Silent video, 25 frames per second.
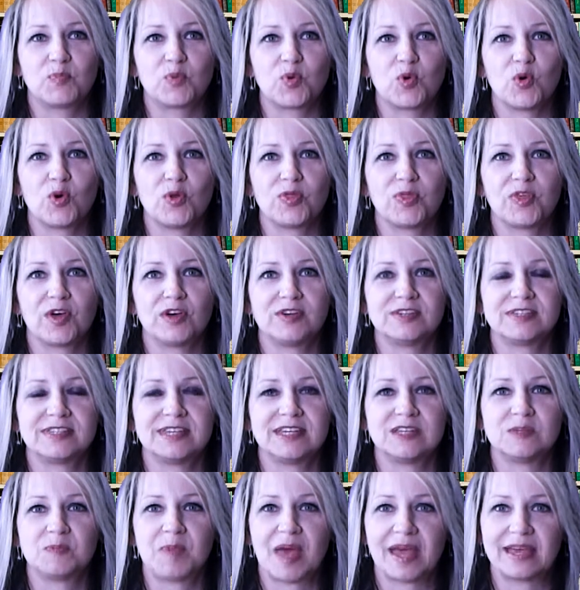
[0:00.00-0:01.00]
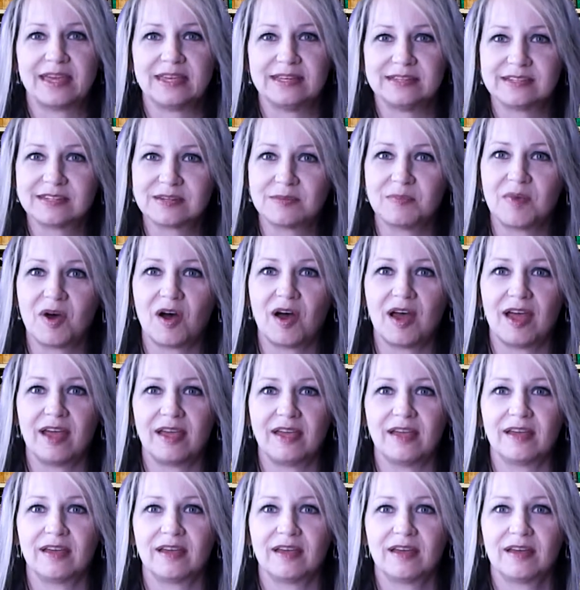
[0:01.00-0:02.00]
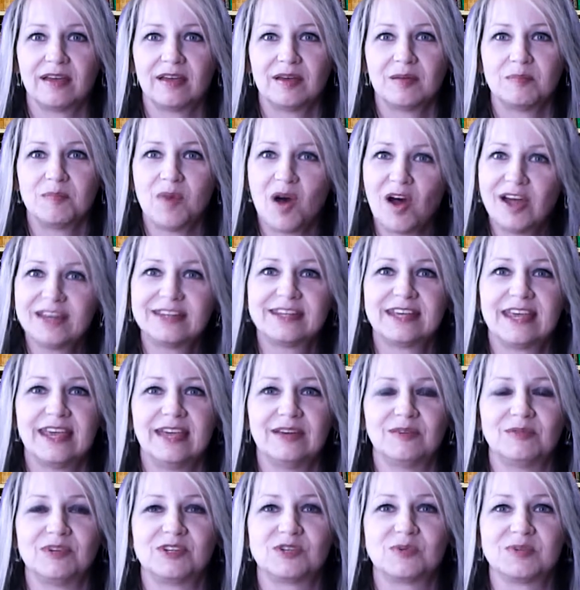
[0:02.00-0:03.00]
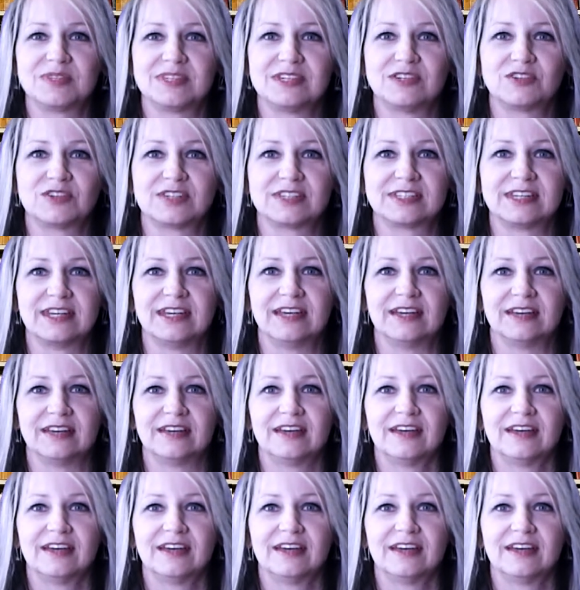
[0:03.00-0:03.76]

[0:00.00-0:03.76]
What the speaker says: brought those things back into my mind again, which was interesting.